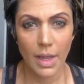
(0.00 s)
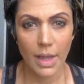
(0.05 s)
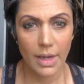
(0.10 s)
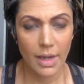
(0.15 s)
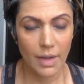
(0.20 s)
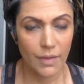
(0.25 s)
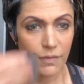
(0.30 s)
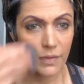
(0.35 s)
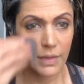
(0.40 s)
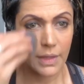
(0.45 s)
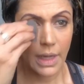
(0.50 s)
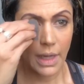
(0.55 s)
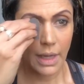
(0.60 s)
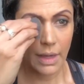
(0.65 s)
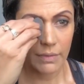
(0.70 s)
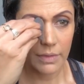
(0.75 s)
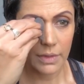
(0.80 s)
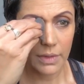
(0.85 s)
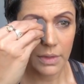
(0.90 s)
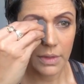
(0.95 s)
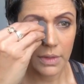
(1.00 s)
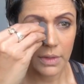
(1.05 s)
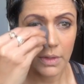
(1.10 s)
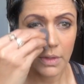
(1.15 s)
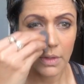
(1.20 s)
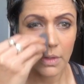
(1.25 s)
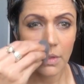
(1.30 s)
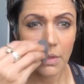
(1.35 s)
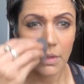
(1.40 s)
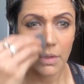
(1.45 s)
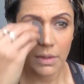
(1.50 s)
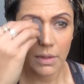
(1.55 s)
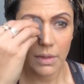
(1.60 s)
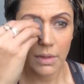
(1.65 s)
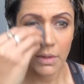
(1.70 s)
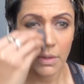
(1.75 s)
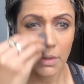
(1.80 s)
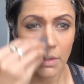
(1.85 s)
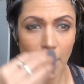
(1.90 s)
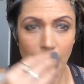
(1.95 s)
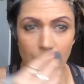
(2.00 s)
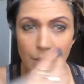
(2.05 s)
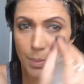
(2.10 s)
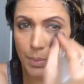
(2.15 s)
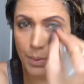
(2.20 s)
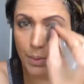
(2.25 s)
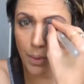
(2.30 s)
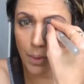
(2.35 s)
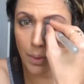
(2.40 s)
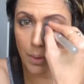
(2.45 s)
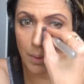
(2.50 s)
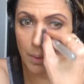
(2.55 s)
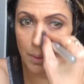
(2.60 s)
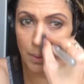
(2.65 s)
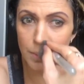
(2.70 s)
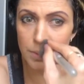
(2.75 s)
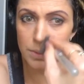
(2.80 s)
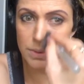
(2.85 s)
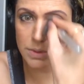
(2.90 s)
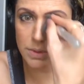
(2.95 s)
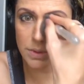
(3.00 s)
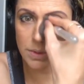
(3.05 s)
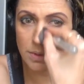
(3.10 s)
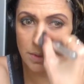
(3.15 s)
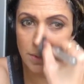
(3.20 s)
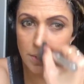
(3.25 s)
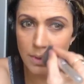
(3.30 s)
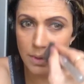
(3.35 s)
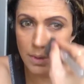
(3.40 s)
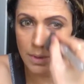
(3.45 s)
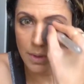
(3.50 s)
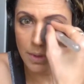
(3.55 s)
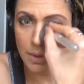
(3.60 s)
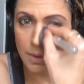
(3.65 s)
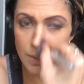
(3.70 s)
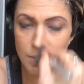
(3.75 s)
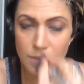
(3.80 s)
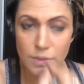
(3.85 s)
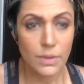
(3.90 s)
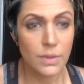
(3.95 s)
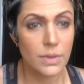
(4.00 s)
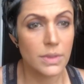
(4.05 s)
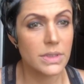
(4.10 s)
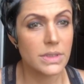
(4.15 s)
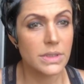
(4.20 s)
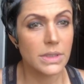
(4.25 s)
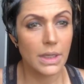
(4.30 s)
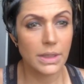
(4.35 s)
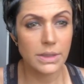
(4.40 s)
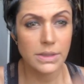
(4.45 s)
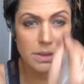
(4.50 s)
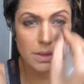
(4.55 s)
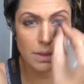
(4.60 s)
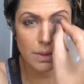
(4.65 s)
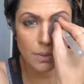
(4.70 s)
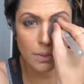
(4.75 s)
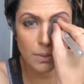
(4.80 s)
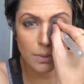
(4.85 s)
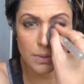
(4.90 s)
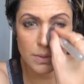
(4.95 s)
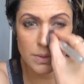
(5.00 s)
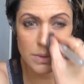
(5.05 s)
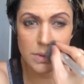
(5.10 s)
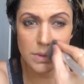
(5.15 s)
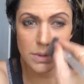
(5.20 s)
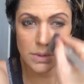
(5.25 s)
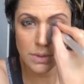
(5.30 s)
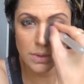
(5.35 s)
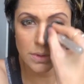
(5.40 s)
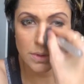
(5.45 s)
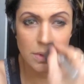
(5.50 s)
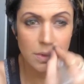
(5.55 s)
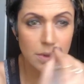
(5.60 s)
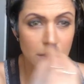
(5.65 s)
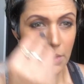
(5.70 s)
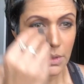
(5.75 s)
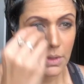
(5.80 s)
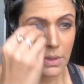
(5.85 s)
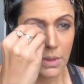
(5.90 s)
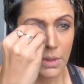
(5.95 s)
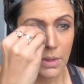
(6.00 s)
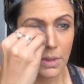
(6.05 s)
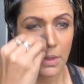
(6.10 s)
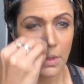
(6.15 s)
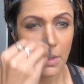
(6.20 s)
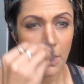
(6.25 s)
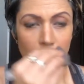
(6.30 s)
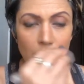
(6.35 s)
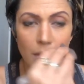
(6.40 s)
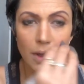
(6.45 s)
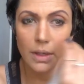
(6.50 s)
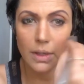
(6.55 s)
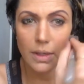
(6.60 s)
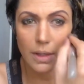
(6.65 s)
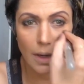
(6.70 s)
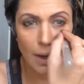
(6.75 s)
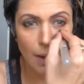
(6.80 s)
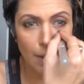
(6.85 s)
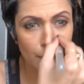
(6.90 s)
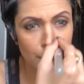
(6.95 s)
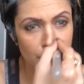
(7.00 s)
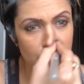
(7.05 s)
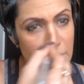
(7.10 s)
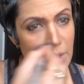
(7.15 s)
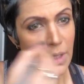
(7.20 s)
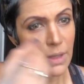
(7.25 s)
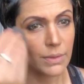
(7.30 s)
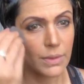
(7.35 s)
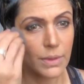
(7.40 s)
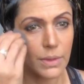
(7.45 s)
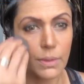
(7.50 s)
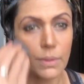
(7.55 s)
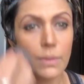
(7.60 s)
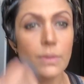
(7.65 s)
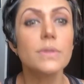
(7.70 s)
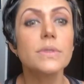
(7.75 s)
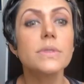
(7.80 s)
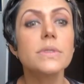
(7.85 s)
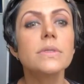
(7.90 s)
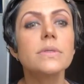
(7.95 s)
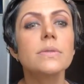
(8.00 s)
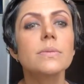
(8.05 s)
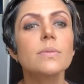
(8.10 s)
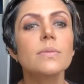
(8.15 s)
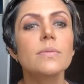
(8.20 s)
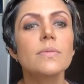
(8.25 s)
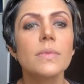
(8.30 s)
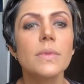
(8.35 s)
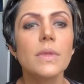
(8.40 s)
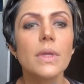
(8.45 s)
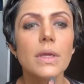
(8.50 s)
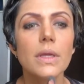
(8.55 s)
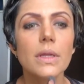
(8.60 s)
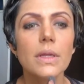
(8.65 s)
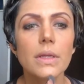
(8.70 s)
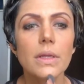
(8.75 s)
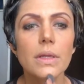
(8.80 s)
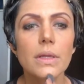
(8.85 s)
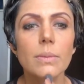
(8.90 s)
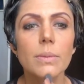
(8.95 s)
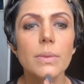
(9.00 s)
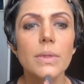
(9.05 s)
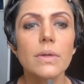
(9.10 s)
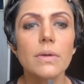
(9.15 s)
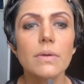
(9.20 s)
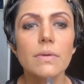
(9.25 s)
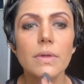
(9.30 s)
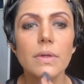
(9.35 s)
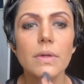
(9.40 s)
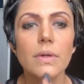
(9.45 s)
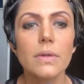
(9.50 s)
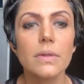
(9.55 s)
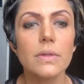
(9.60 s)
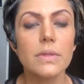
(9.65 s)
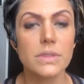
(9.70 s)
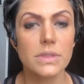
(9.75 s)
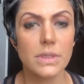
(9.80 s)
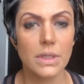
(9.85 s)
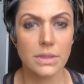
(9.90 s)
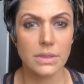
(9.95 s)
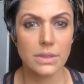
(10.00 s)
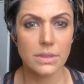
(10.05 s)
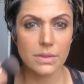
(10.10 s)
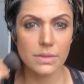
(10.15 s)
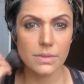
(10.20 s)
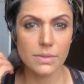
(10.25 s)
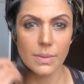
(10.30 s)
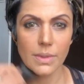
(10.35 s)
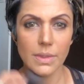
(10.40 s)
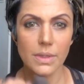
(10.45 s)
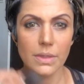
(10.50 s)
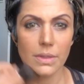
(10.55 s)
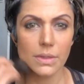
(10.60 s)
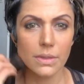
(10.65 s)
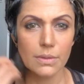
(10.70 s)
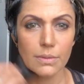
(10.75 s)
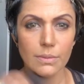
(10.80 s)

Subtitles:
I feel I have a rather broad nose, so this cuts the nose, narrows down the nose, and a little bit over here in the center as well.